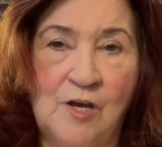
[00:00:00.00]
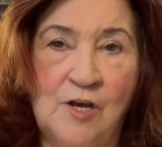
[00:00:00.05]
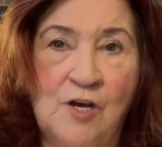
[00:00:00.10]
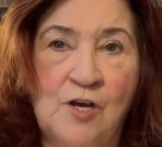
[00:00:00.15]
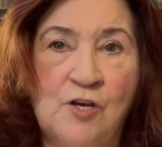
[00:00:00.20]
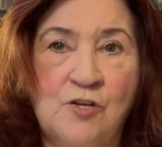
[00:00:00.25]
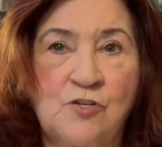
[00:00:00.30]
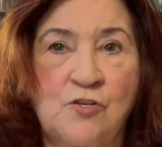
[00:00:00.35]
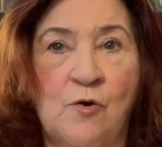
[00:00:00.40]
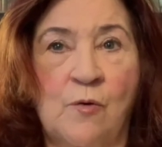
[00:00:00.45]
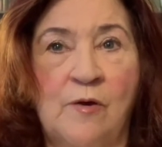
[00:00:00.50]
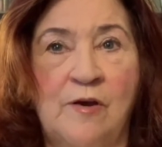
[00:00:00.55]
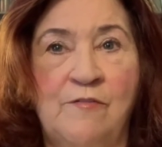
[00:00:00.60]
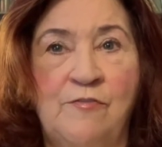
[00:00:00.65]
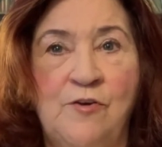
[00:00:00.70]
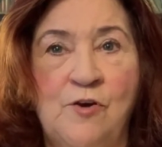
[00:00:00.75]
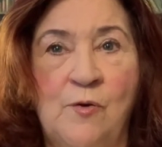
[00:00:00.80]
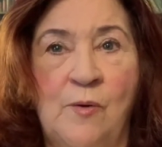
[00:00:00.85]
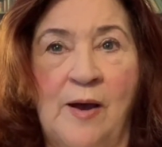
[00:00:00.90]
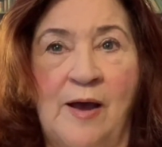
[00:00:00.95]
So if
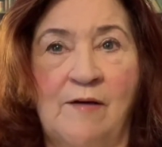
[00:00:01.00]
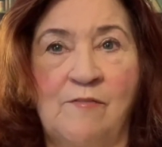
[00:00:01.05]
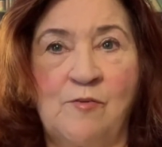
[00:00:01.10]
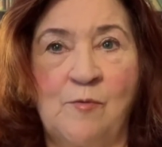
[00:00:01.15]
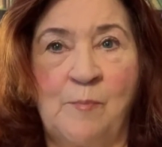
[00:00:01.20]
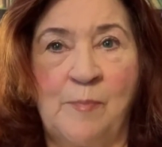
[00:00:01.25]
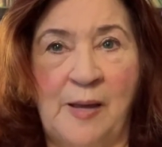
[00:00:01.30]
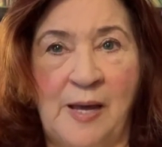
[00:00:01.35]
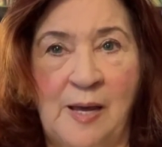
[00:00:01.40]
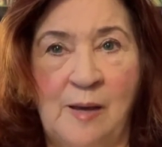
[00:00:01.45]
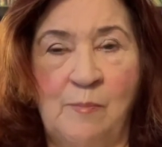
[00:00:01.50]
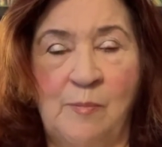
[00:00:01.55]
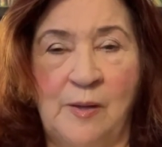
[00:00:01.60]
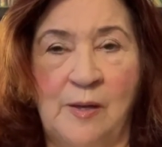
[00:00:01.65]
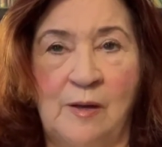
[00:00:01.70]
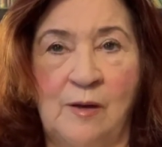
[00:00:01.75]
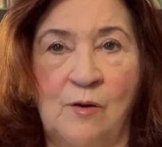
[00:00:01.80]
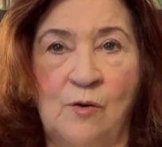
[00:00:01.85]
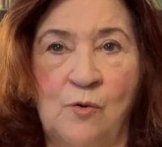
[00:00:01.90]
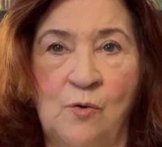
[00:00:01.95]
you have a
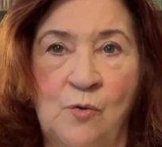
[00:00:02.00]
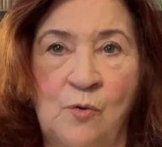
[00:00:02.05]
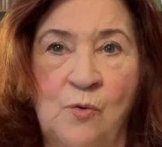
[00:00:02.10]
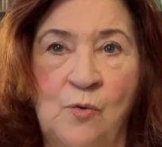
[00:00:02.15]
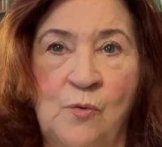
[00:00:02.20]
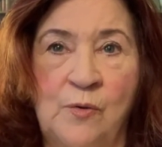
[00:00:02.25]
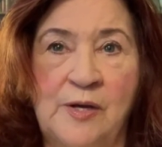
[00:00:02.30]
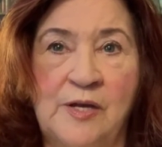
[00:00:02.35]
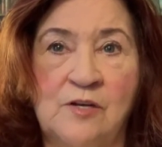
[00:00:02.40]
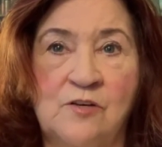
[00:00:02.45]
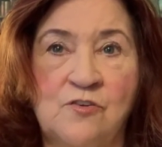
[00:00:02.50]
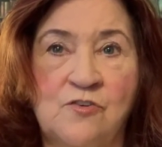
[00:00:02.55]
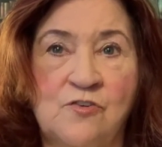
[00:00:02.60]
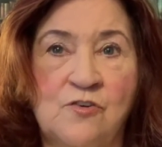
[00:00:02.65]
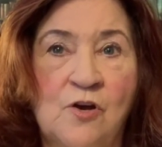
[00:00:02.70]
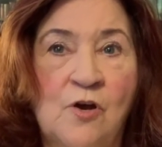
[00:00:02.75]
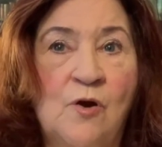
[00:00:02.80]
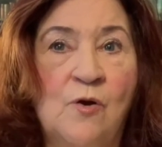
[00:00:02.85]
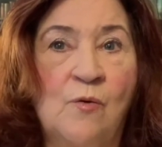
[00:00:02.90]
baby who is